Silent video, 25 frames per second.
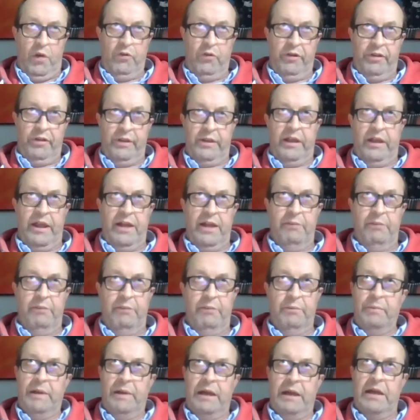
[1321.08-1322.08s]
only thing that held
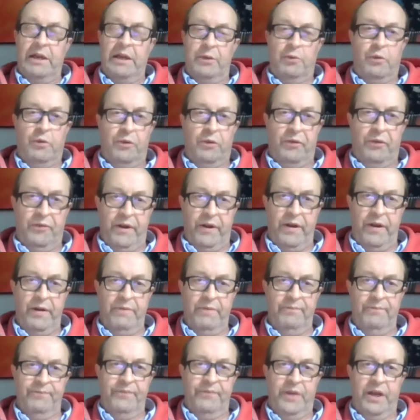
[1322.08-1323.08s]
me back, Alec, was
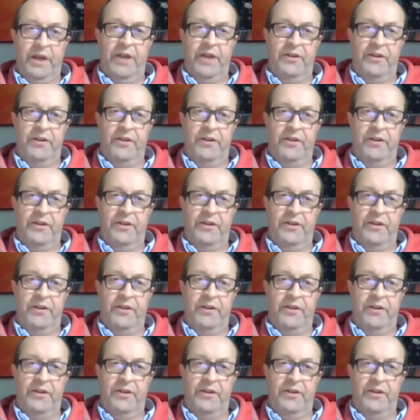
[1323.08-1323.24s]
fear.